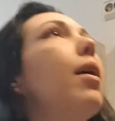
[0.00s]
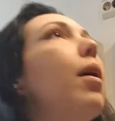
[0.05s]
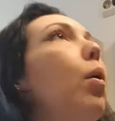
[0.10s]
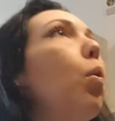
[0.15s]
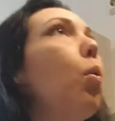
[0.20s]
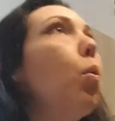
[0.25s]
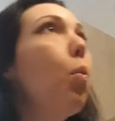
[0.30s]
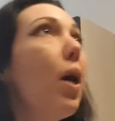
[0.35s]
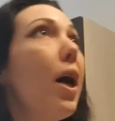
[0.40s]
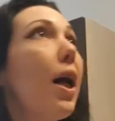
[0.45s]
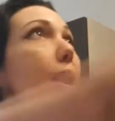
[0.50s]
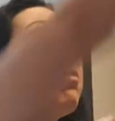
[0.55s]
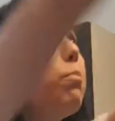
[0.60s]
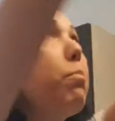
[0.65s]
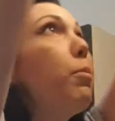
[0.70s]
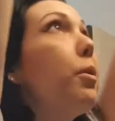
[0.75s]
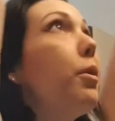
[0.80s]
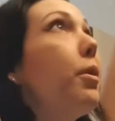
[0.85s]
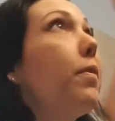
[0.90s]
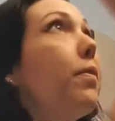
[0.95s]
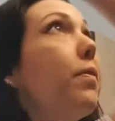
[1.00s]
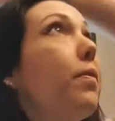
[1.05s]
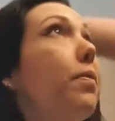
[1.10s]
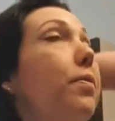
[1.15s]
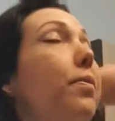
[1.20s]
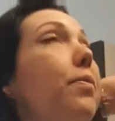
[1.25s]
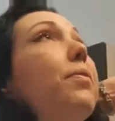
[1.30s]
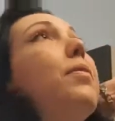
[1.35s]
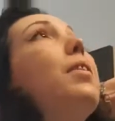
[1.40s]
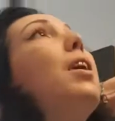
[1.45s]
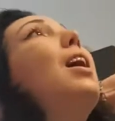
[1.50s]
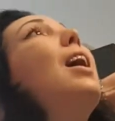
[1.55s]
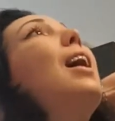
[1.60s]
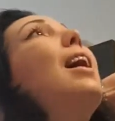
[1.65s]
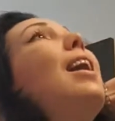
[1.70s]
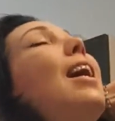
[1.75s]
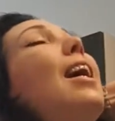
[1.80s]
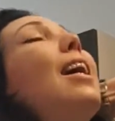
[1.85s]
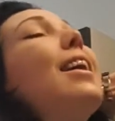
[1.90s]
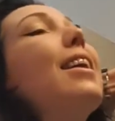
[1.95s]
Well, I
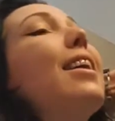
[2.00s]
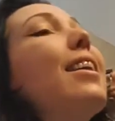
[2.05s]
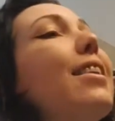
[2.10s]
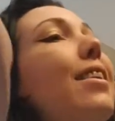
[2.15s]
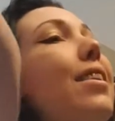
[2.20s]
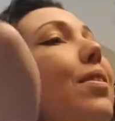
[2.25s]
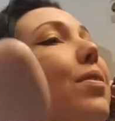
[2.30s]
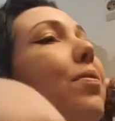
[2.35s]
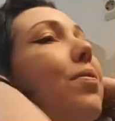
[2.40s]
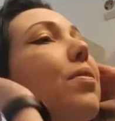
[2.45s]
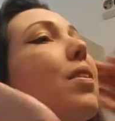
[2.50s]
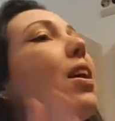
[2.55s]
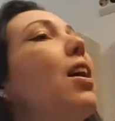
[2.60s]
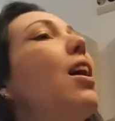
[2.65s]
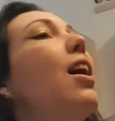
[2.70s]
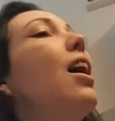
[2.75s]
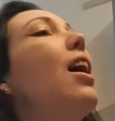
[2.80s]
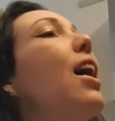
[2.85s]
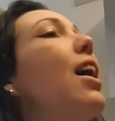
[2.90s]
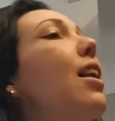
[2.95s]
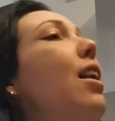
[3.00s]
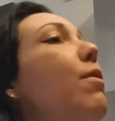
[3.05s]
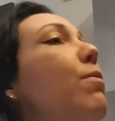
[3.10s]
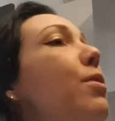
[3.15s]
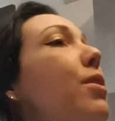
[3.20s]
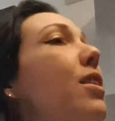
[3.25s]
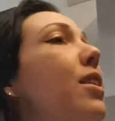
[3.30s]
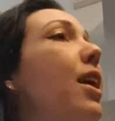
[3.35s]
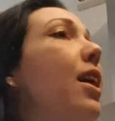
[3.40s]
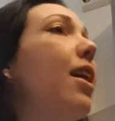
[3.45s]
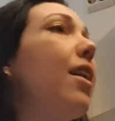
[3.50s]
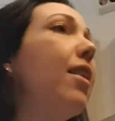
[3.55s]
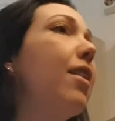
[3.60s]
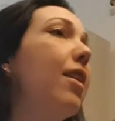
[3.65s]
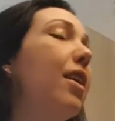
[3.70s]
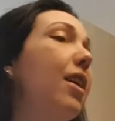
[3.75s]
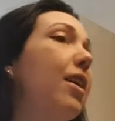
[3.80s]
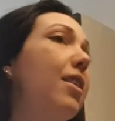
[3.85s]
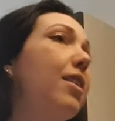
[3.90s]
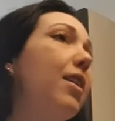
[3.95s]
like it. And if it's
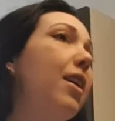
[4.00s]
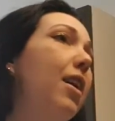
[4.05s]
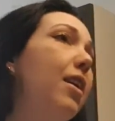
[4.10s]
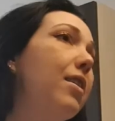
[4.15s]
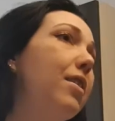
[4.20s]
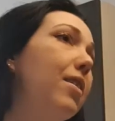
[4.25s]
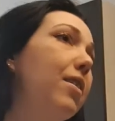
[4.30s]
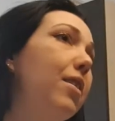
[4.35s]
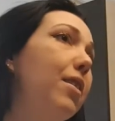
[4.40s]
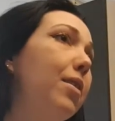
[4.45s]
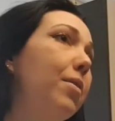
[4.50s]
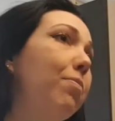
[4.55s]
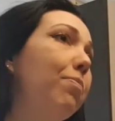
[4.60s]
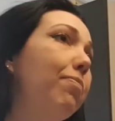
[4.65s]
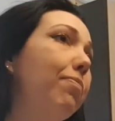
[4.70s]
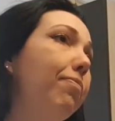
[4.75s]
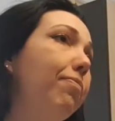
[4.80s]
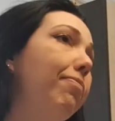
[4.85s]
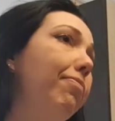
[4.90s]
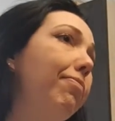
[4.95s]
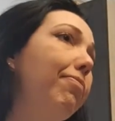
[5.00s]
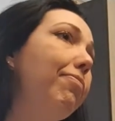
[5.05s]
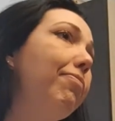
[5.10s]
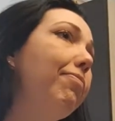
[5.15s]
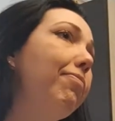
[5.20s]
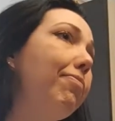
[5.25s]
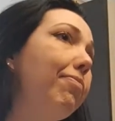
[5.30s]
healthy and tasty. Hmm.